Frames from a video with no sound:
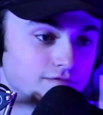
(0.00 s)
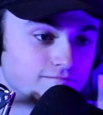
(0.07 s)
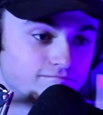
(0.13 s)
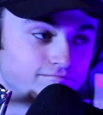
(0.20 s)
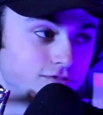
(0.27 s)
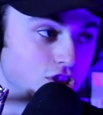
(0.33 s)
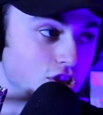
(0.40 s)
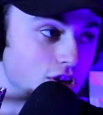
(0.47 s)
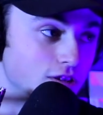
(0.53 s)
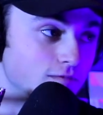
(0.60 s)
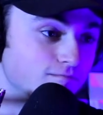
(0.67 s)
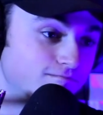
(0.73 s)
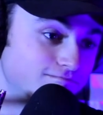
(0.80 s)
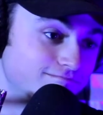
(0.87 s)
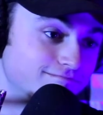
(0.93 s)
So
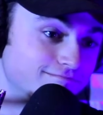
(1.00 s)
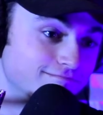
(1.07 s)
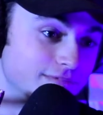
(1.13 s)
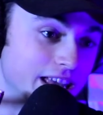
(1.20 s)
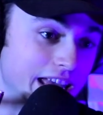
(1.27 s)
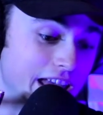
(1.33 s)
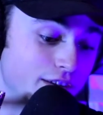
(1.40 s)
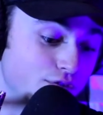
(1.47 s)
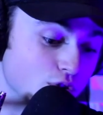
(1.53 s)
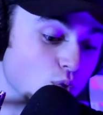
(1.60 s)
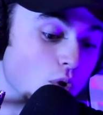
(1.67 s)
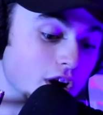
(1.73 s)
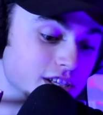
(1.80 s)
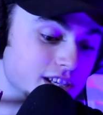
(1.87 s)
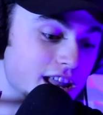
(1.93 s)
if it
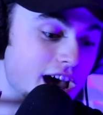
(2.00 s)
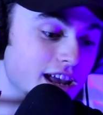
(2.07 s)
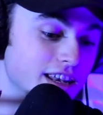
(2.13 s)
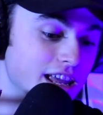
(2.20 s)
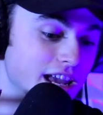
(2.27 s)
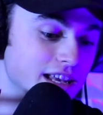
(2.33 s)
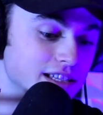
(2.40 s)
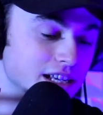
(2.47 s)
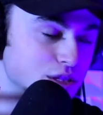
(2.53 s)
was 9 days, that's